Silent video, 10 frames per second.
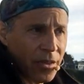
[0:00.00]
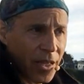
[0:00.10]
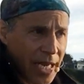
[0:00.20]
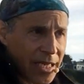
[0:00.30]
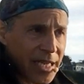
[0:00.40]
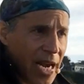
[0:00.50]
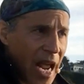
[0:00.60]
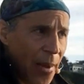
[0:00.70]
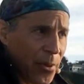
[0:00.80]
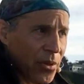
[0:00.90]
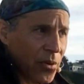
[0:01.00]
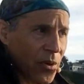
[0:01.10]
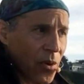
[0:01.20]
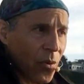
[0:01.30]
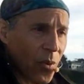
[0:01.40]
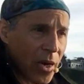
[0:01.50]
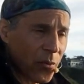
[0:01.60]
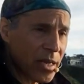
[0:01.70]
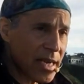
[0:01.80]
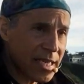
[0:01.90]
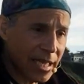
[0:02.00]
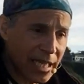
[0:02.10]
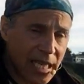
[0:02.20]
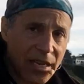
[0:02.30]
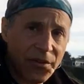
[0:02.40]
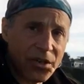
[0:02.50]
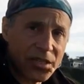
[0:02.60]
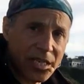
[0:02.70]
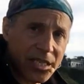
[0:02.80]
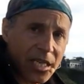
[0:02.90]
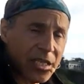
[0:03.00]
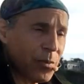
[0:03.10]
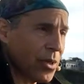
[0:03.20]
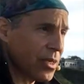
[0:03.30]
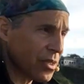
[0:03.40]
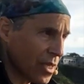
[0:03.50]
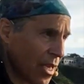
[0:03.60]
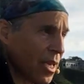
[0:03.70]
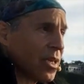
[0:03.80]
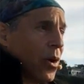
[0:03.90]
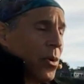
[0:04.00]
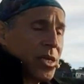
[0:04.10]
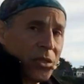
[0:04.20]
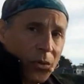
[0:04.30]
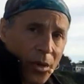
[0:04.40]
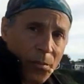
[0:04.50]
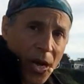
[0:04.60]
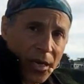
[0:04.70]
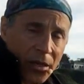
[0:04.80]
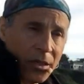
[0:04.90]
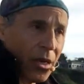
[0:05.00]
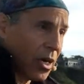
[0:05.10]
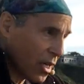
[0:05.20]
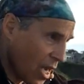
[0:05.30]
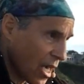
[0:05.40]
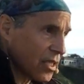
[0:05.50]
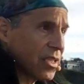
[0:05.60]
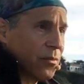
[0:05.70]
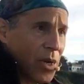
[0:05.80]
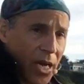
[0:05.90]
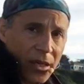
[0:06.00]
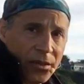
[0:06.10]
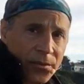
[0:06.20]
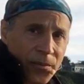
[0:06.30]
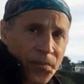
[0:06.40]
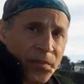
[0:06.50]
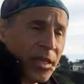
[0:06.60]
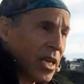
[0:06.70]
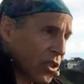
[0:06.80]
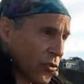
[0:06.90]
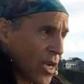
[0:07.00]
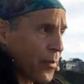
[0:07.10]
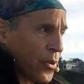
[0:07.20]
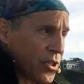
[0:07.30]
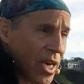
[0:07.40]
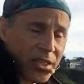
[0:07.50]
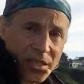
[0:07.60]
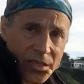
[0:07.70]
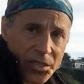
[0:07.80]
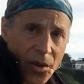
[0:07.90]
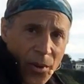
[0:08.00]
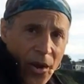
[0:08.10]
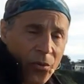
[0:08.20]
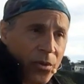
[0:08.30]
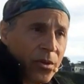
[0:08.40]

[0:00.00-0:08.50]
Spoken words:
things that happen when we leave our sensate experience, go into our model, our cognitive model, and create projections about